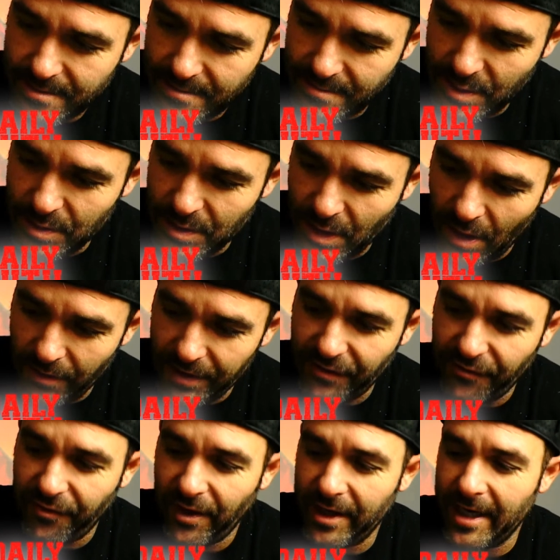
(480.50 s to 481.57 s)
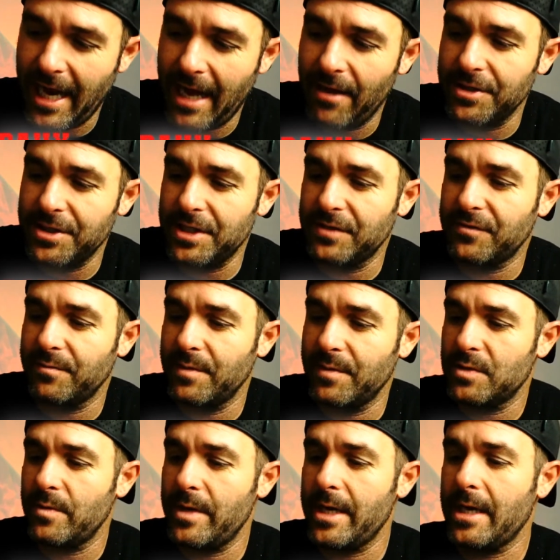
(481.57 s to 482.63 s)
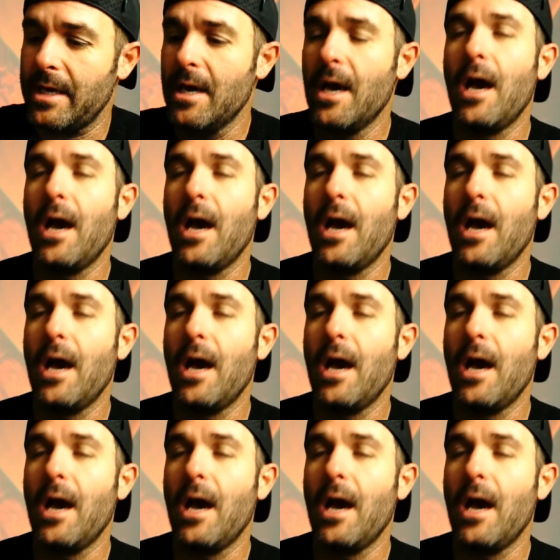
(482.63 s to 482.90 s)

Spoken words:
Using all these fun analogies from this week.